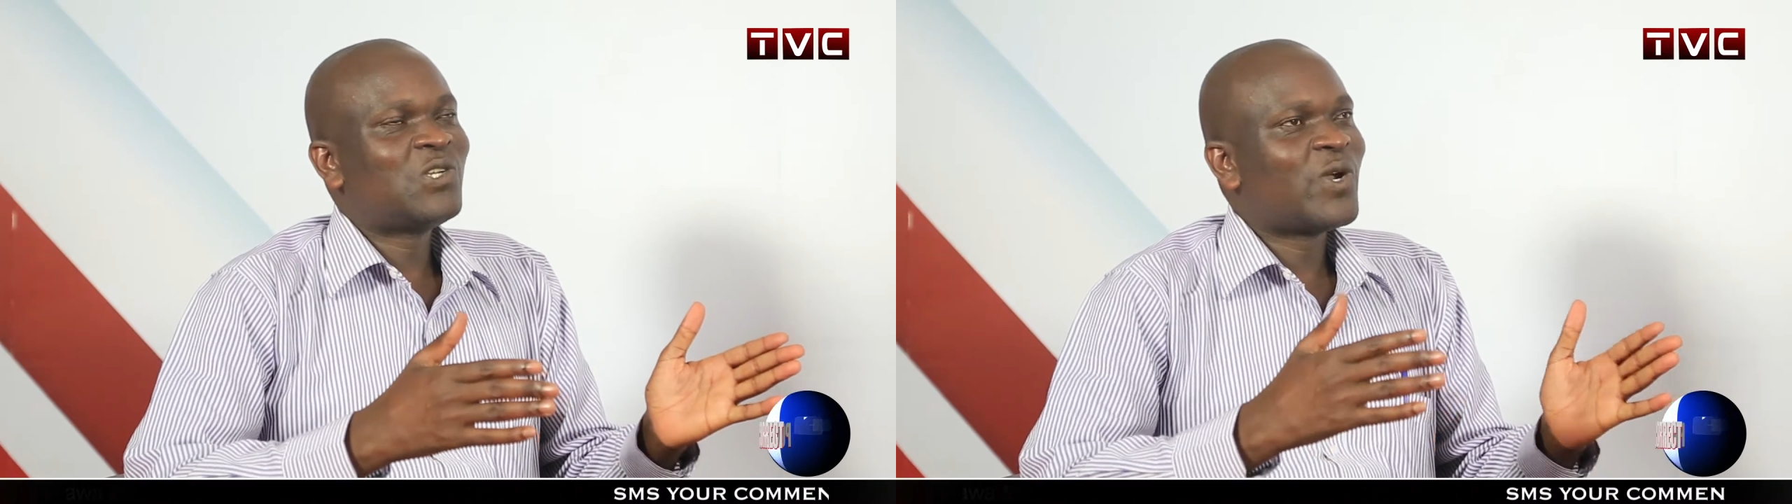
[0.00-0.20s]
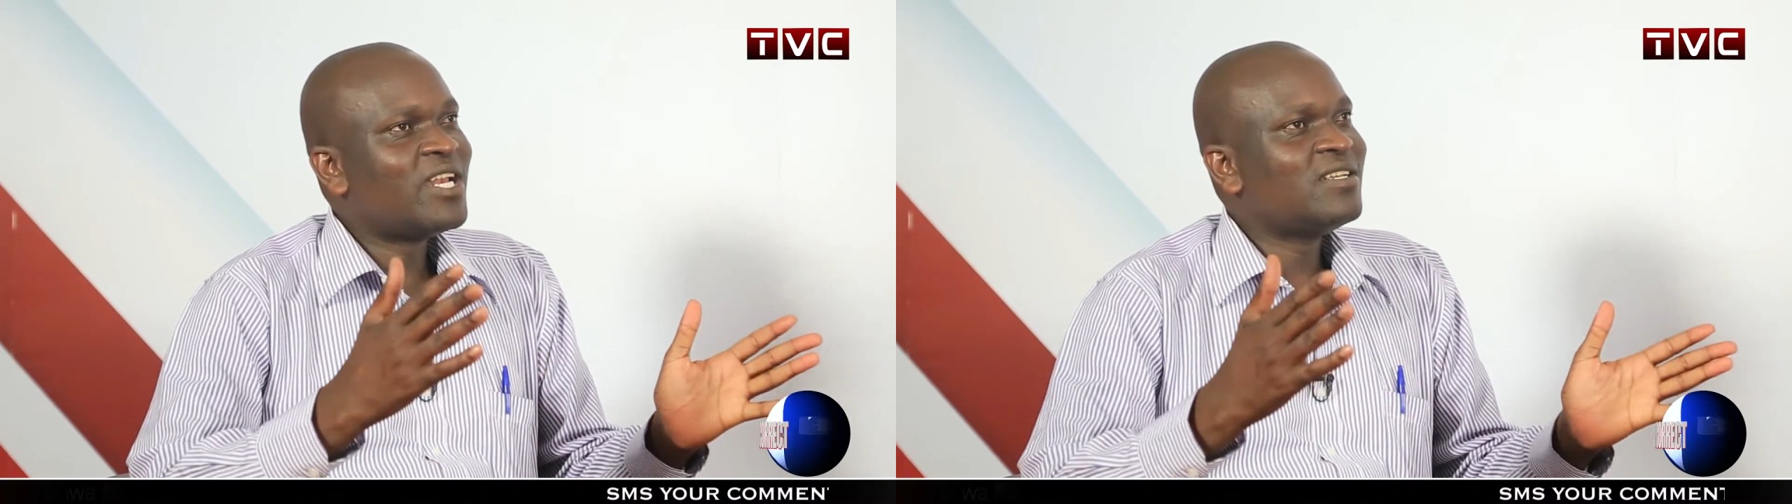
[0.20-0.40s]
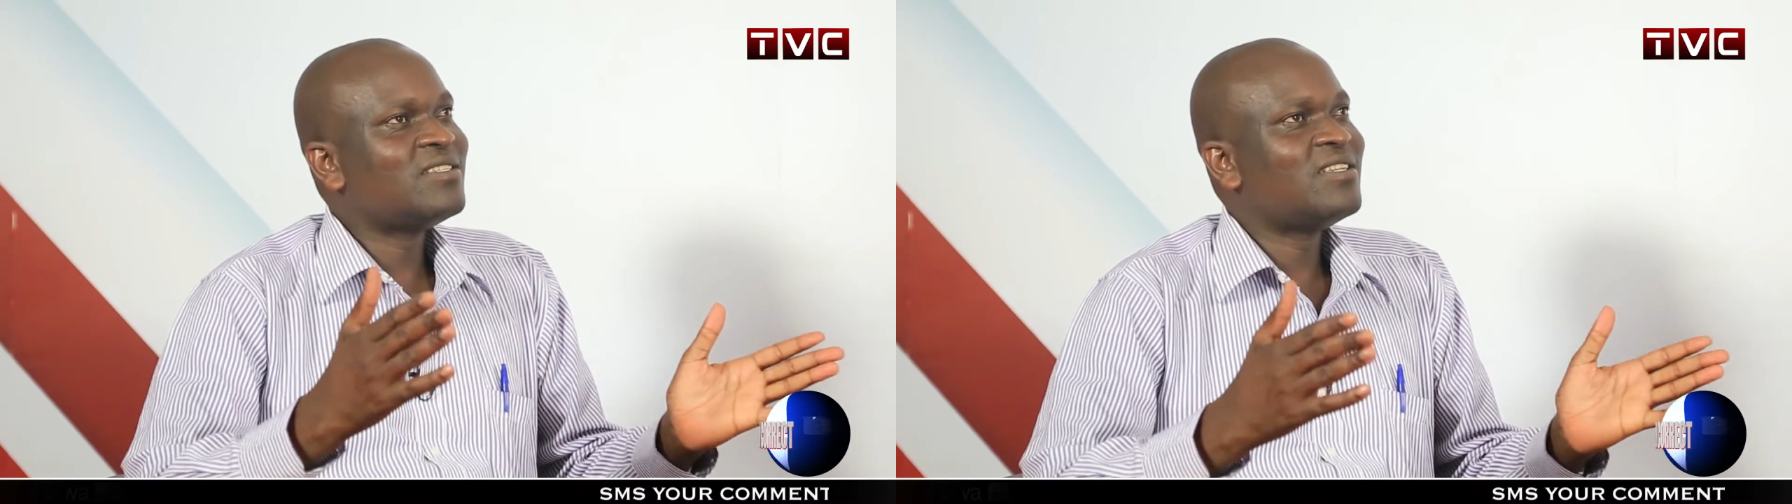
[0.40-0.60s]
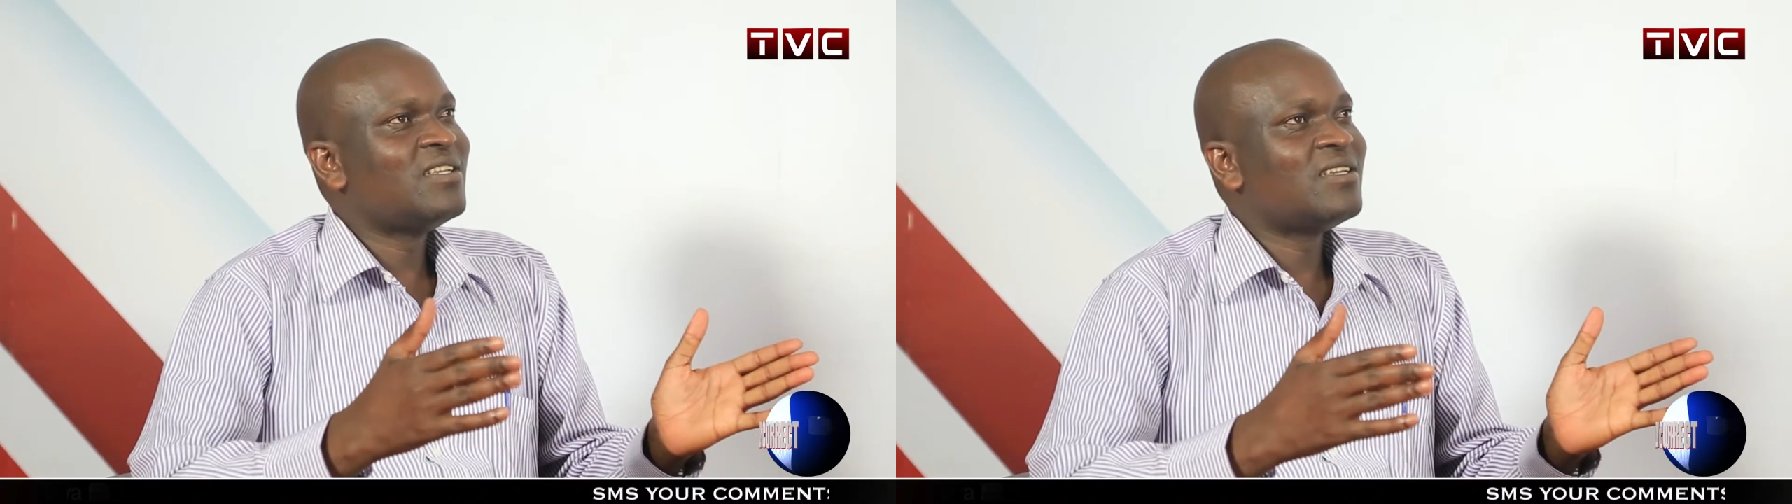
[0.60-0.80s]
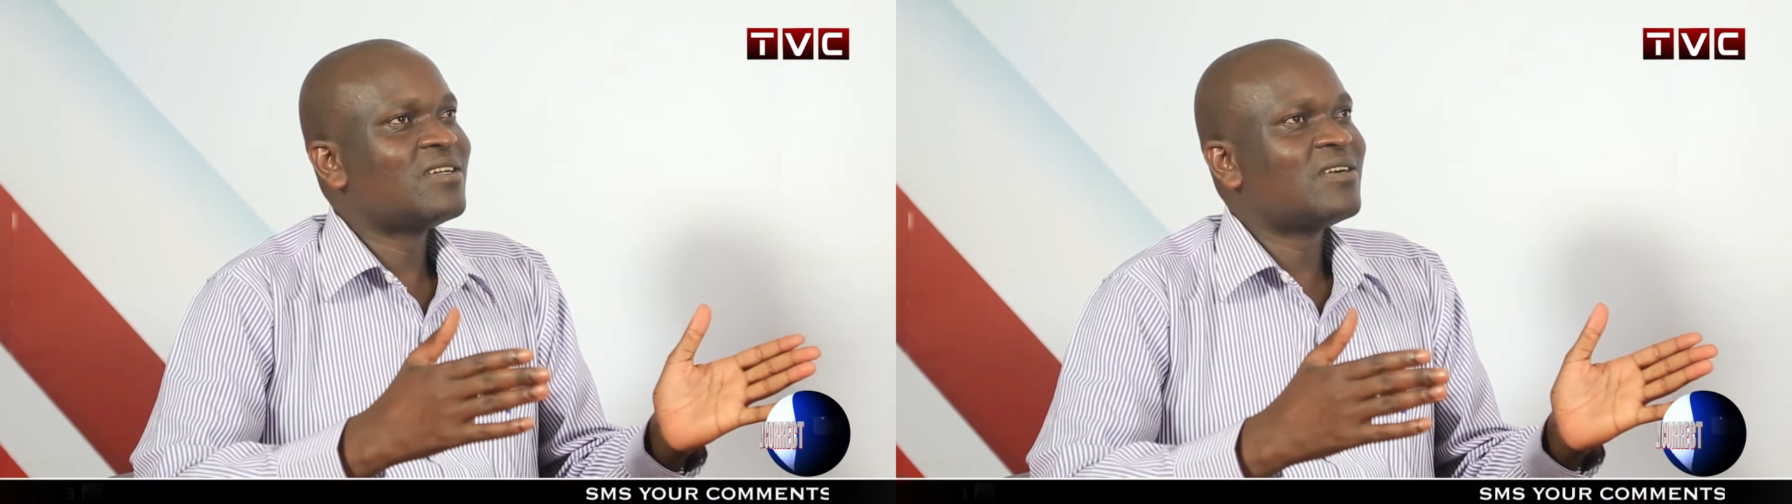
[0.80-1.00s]

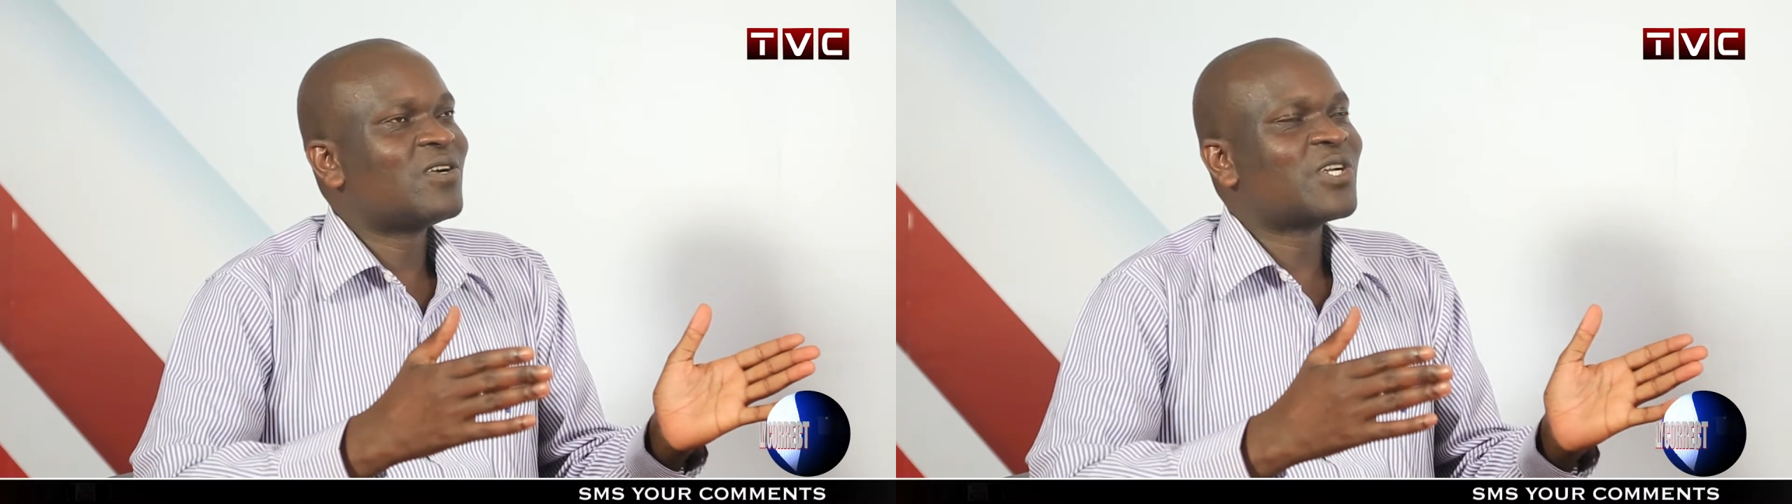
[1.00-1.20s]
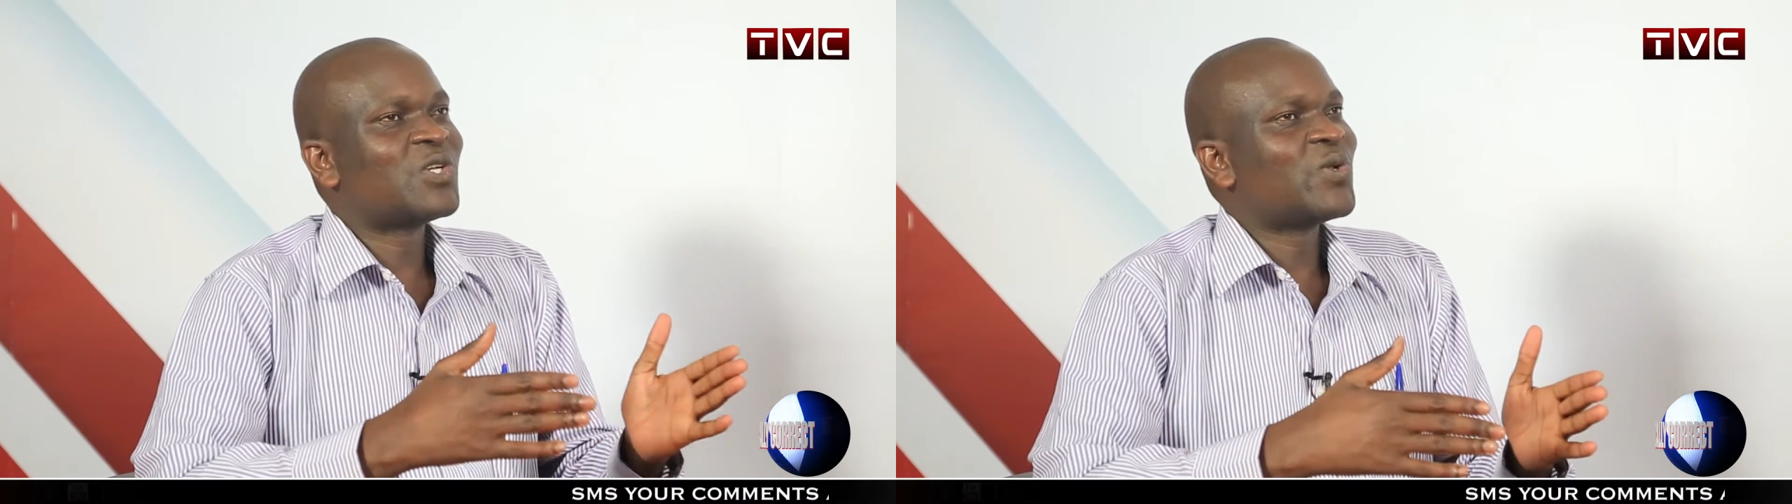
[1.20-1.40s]
20 or